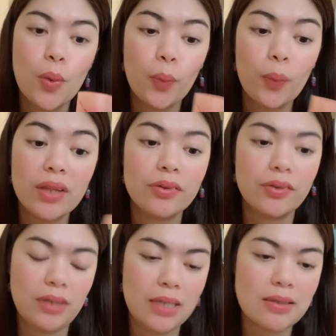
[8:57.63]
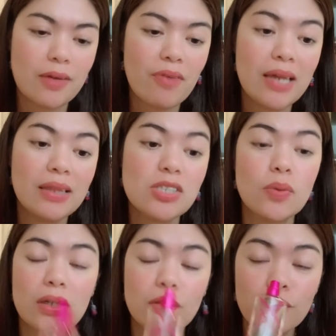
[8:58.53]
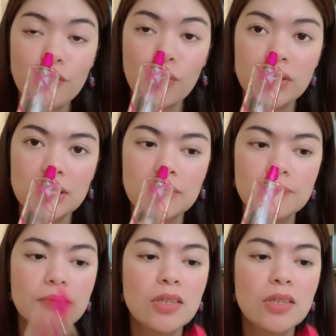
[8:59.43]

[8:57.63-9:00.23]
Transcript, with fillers: winter days. I find this one comforting.